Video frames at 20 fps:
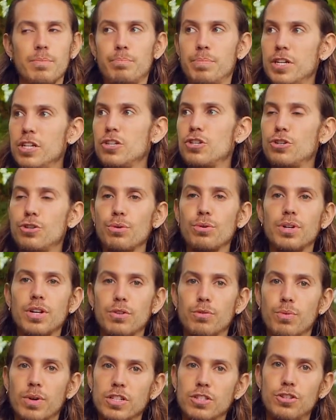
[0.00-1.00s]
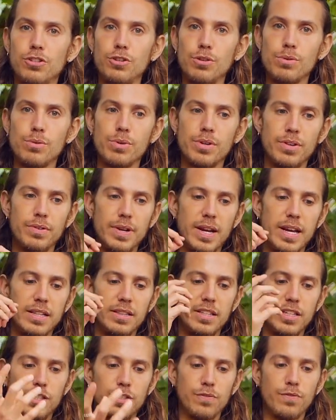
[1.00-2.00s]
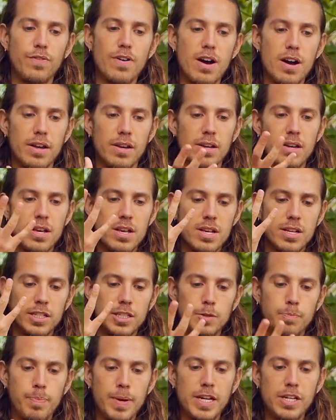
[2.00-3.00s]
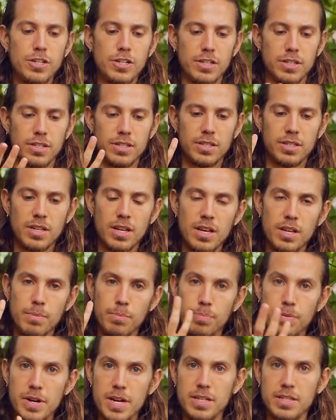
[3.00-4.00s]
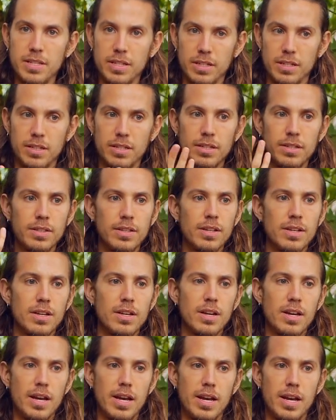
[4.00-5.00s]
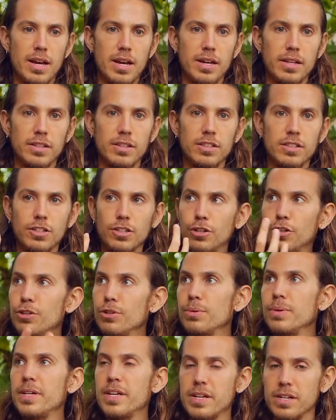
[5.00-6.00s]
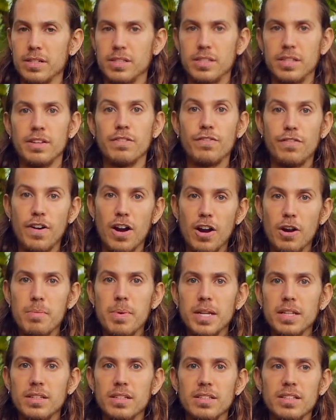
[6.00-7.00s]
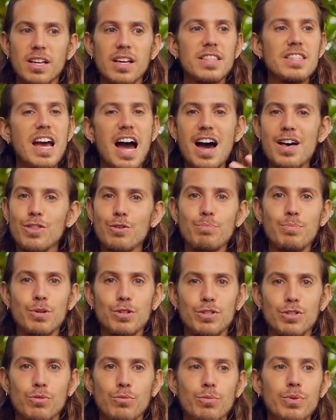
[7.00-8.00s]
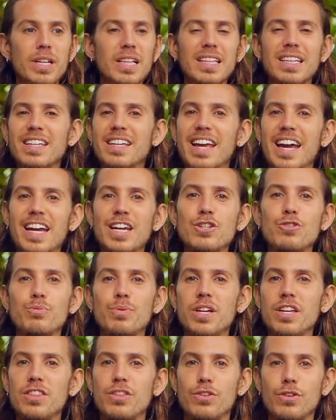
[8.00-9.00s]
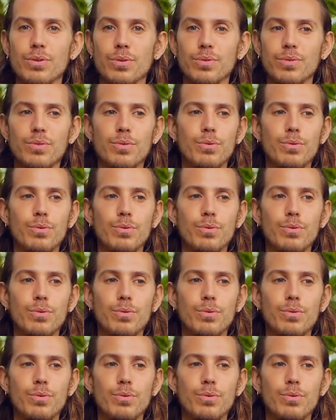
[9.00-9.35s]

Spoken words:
Be sure that once you create this fun, spacious, present, and curious environment, the other person will engage with you.